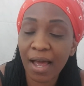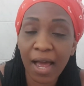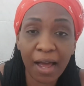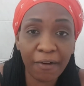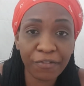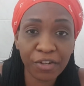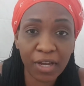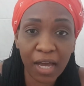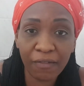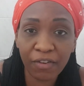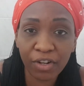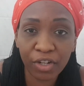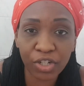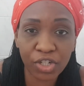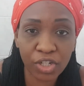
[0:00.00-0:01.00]
after
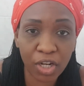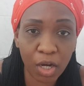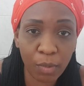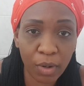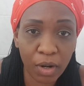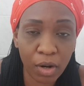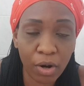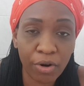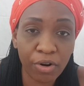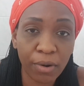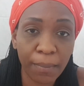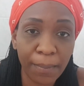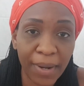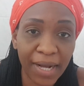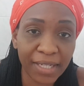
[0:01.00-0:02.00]
having a shower or a
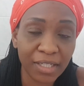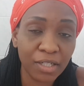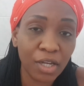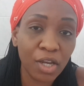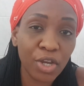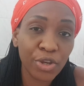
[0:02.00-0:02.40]
bath,